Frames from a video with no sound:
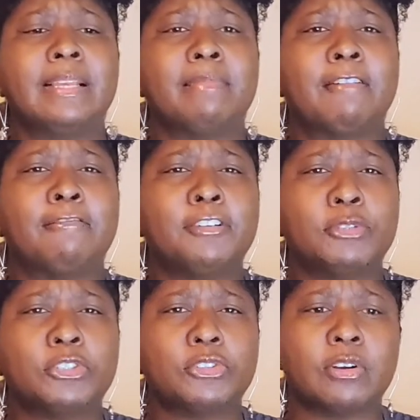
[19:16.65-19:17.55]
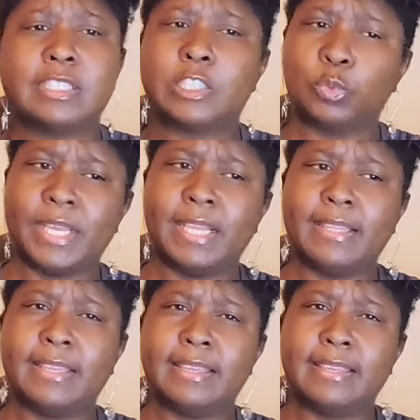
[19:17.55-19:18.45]
that my foot would start
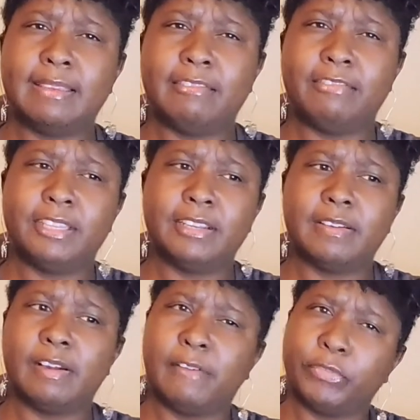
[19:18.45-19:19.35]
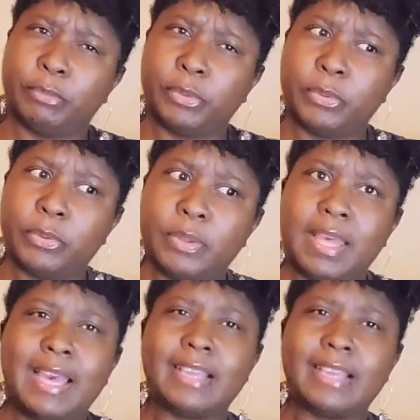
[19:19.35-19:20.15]
swelling and feeling uncomfortable.